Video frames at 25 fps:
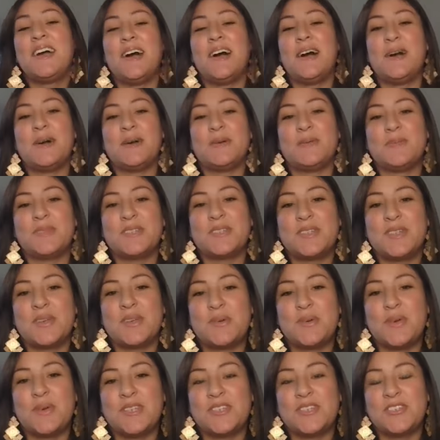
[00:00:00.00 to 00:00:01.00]
Um,
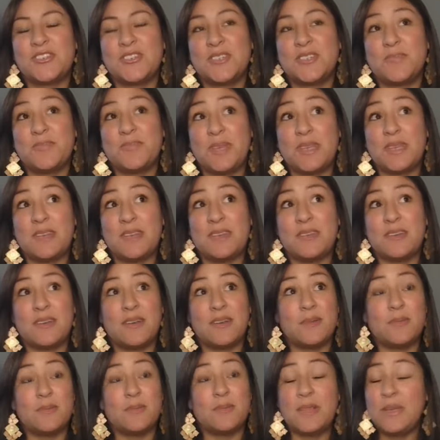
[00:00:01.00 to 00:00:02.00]
so it's just been a
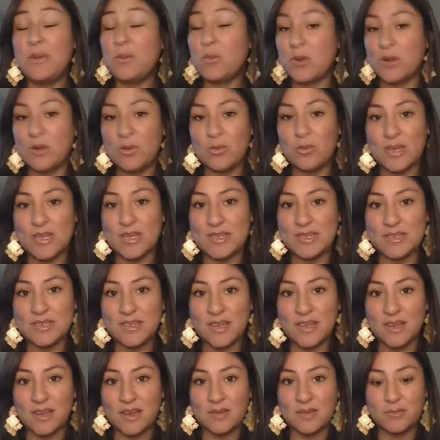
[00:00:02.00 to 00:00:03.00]
complete whirlwind.
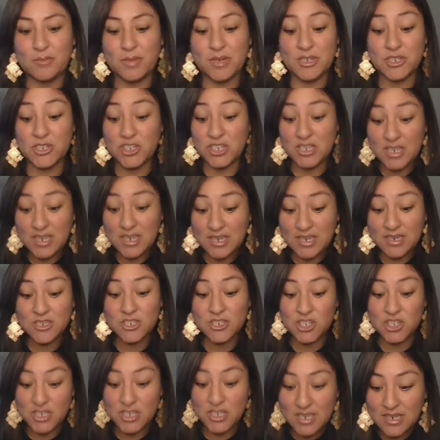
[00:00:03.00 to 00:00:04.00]
Um, but she
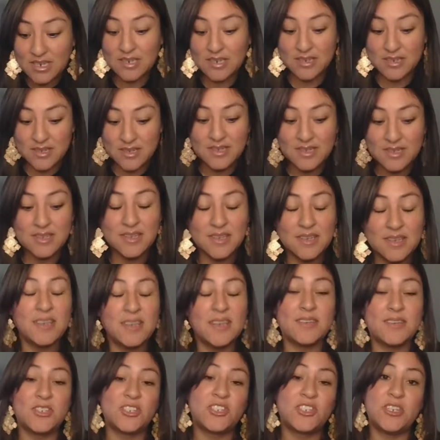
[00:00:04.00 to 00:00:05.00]
she
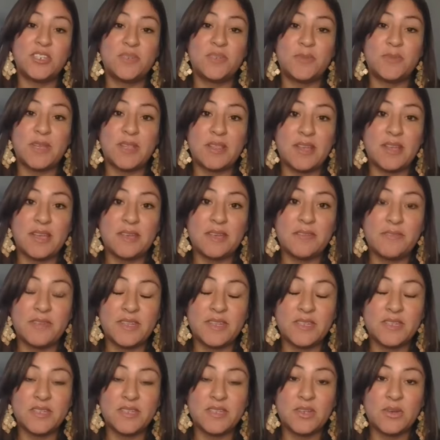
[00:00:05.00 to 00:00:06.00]
has changed my life.
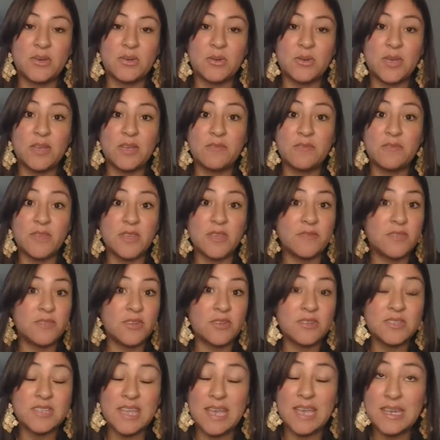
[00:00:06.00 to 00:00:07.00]
And so if if
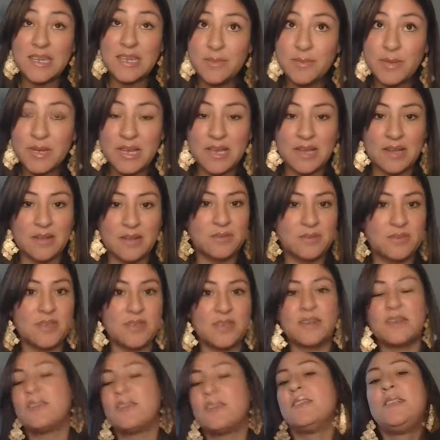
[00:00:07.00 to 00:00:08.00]
there's anybody out
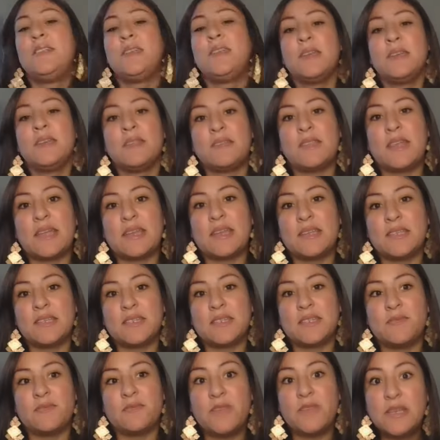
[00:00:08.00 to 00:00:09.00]
there that
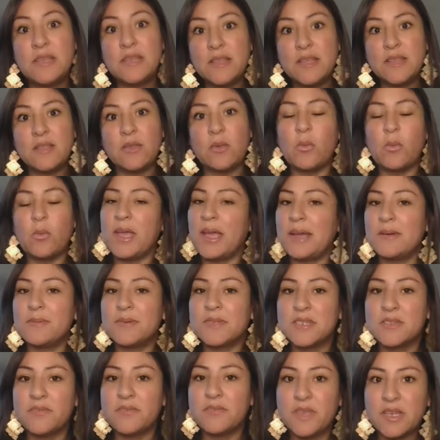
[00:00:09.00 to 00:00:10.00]
is feeling the way I
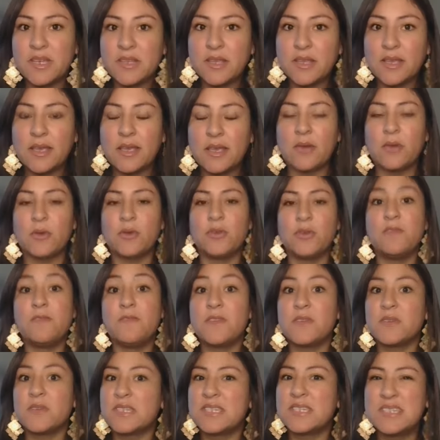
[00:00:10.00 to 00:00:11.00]
was feeling, or you
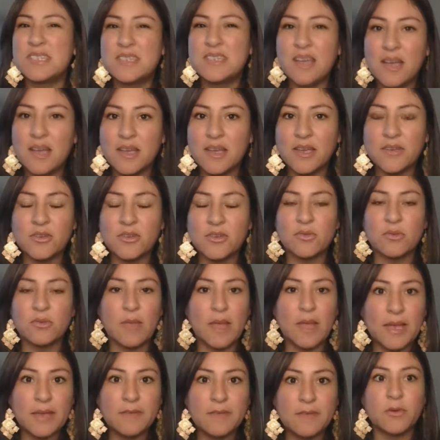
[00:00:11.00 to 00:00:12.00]
feel stuck in your
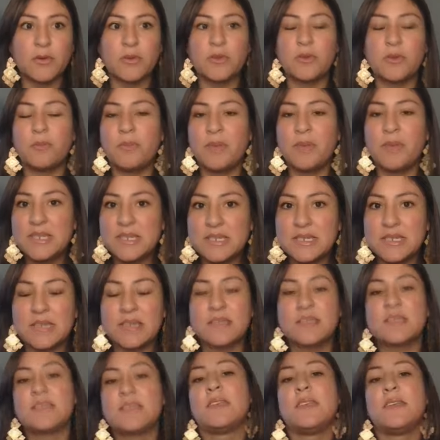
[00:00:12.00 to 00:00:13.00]
life or your
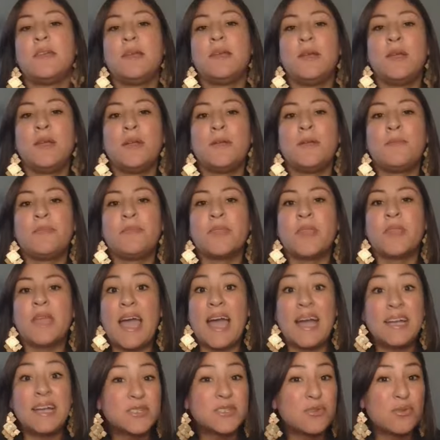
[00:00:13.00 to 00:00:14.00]
business,
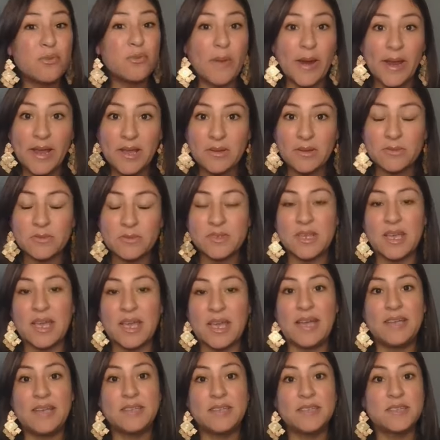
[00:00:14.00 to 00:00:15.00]
ask around,
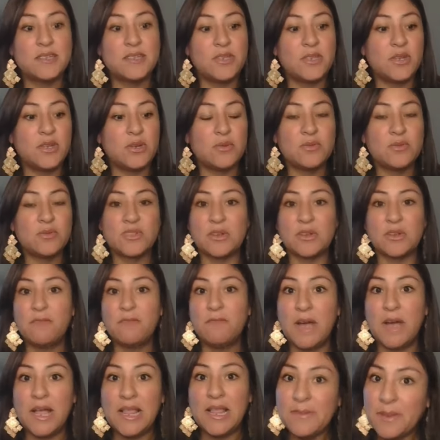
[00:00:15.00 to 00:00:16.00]
ask, you know, start
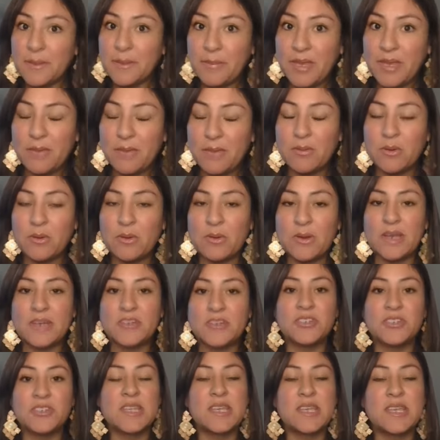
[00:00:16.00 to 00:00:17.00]
following people and
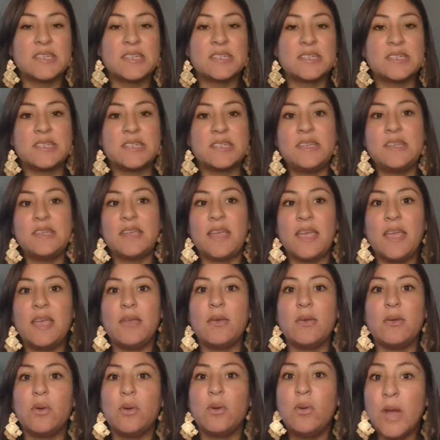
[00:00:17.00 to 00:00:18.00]
just kind of see,
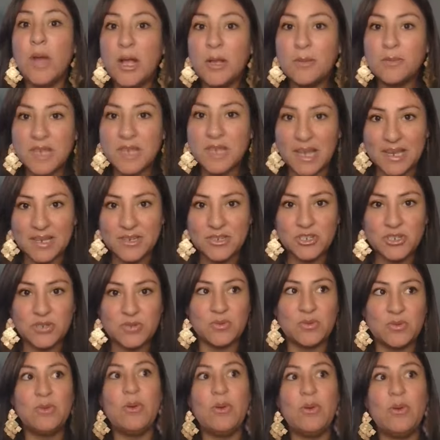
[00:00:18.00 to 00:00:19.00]
hey, who helped guide you?
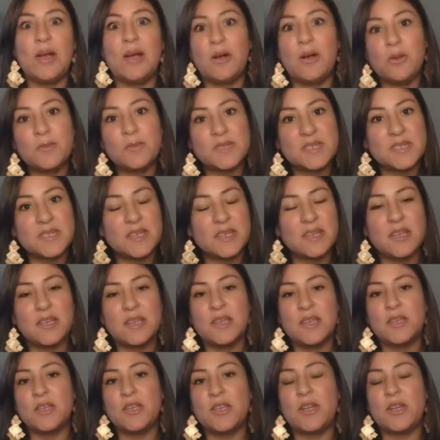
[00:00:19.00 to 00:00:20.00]
Who helped,
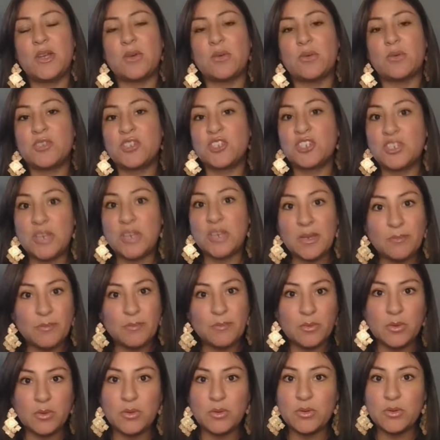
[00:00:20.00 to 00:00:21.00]
you know, shape
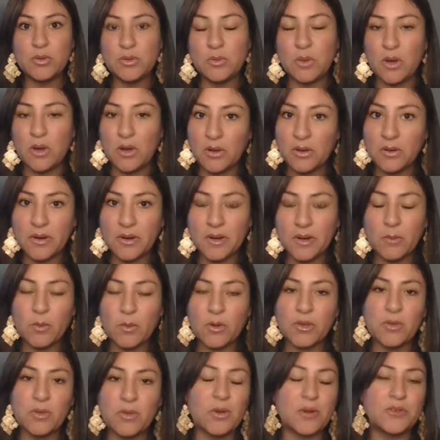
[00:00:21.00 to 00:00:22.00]
who you are and where
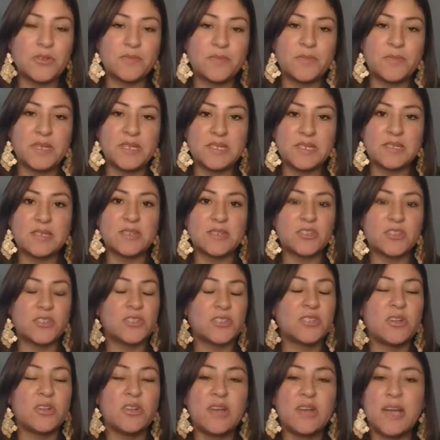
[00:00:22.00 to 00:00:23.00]
you are in your business? Just
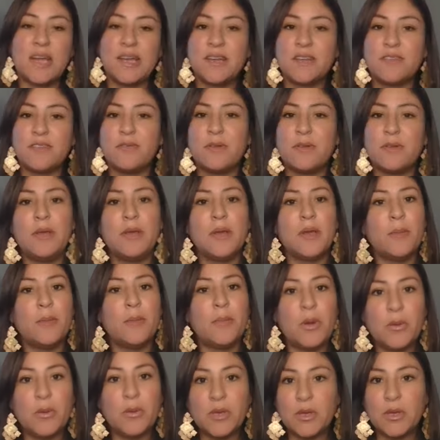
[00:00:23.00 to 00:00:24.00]
start kind of
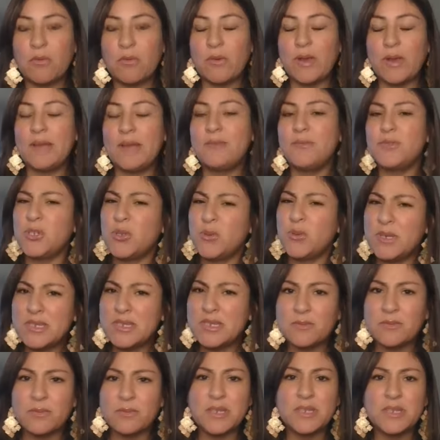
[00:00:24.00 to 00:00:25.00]
poking around, doing
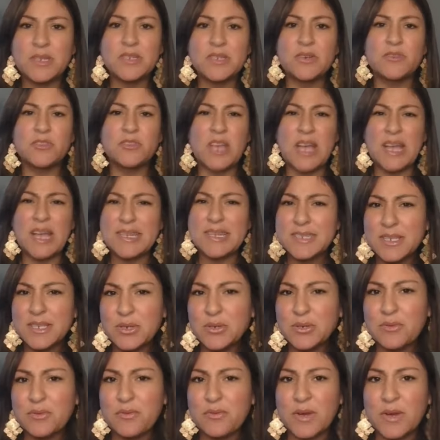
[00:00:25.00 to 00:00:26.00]
some research, asking
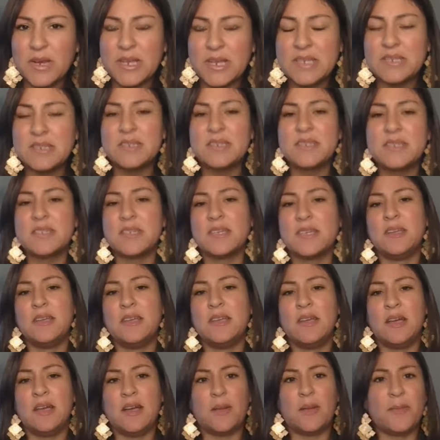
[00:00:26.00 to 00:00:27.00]
your friends.
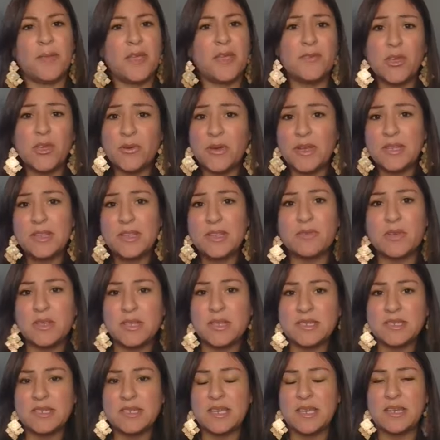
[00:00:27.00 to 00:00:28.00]
Um, if you're in the real
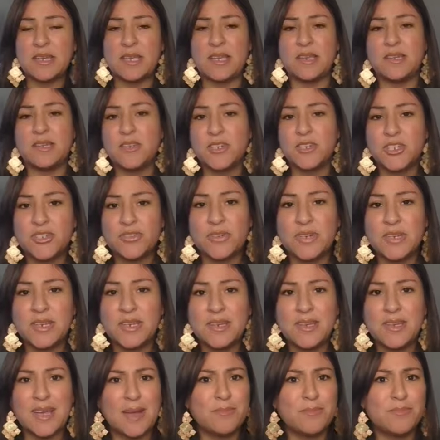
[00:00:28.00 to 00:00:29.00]
estate
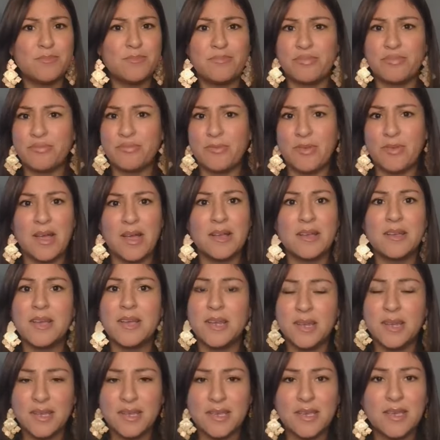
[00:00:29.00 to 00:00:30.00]
industry, I'm
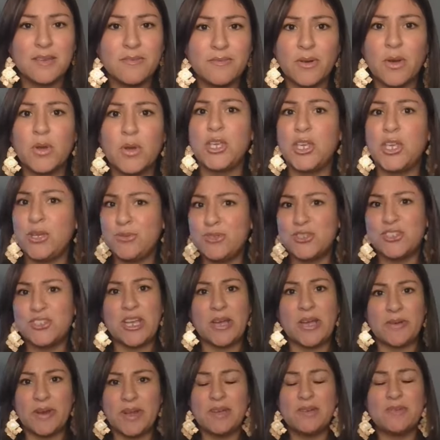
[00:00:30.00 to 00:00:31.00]
going to give a huge
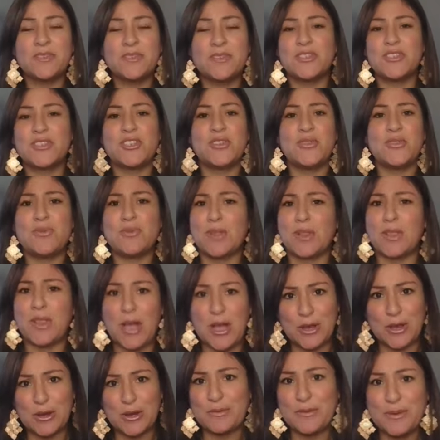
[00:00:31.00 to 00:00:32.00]
shout out to the
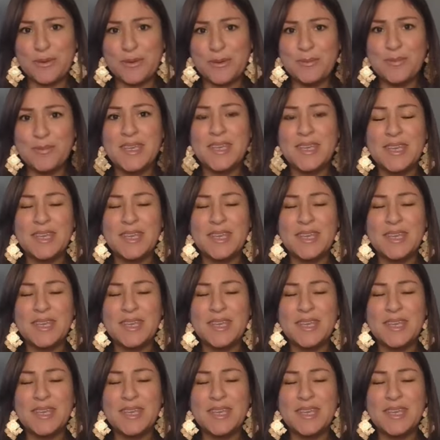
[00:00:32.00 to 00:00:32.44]
locker room.